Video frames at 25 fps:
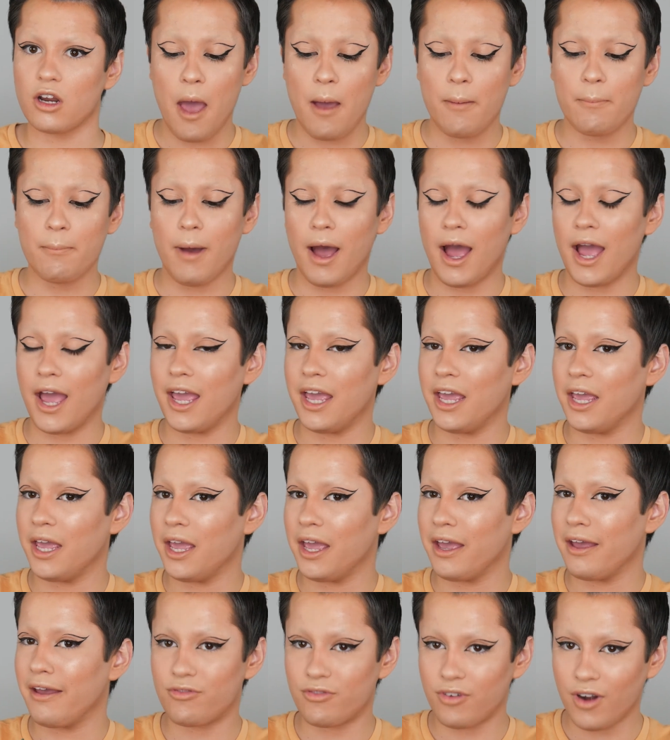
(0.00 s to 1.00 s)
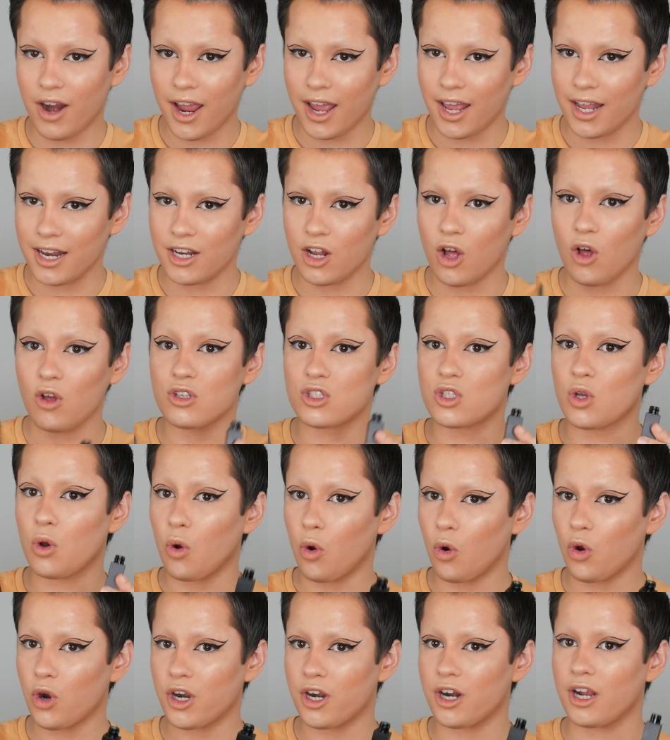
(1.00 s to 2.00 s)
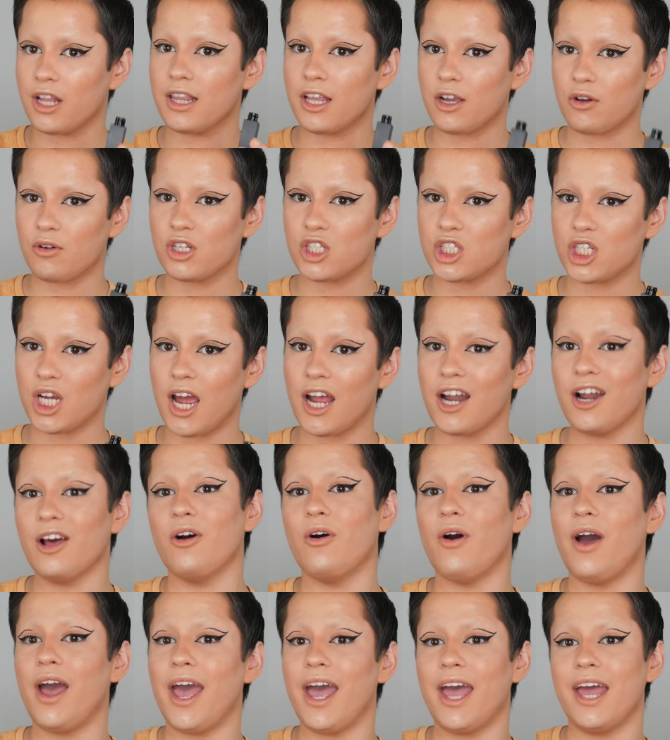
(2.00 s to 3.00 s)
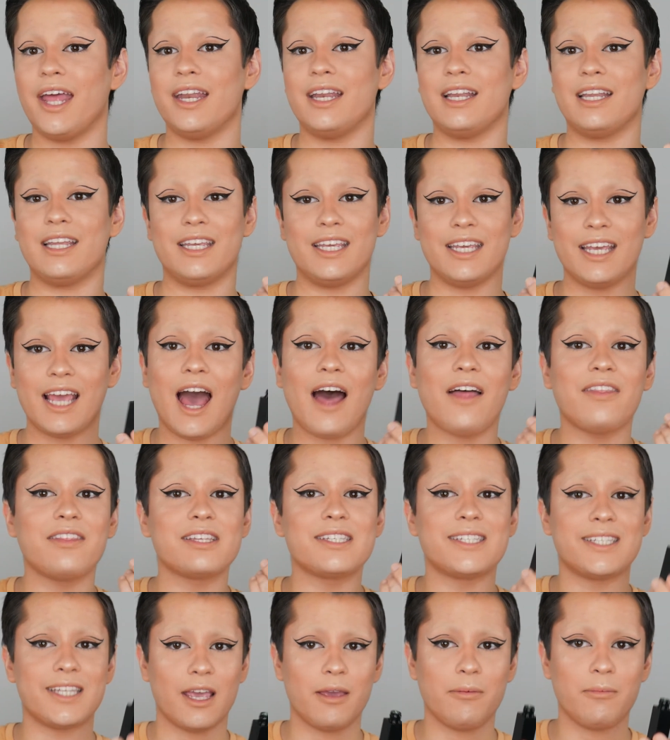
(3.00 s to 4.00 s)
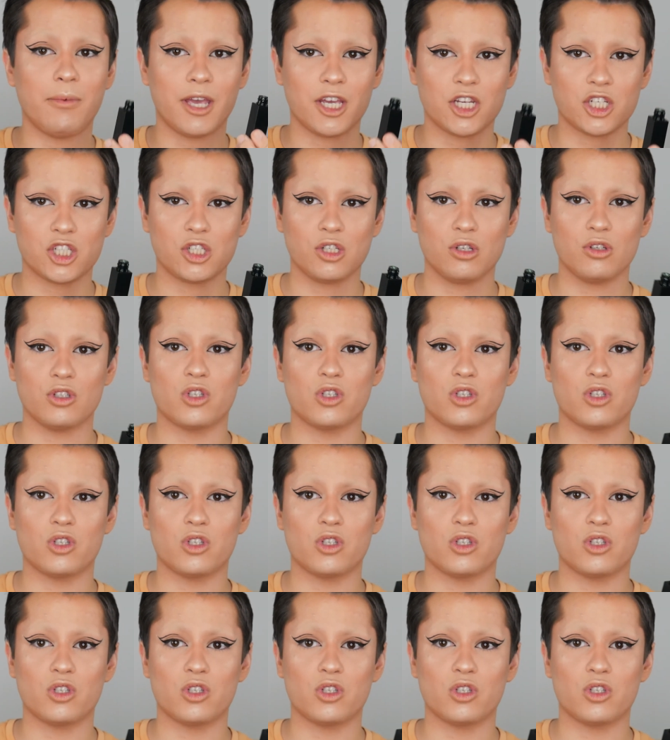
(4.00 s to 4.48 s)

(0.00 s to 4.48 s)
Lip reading: My friend also ordered a liquid shadow, and he had the same issue.